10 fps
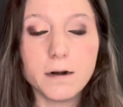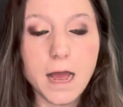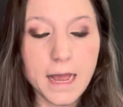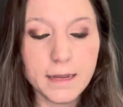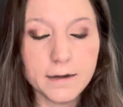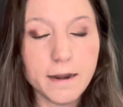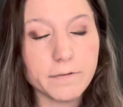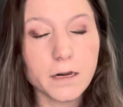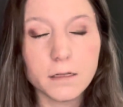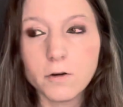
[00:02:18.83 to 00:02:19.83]
I never
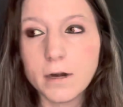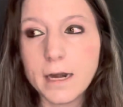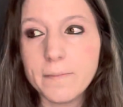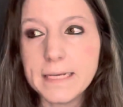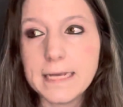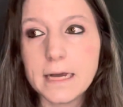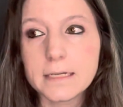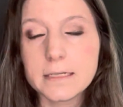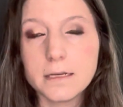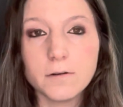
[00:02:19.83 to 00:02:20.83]
color coordinate my
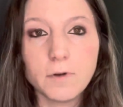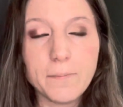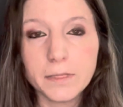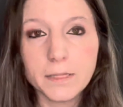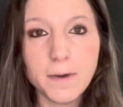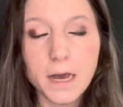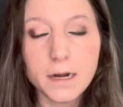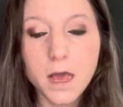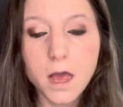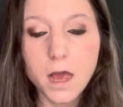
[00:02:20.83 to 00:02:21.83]
socks when I put them on.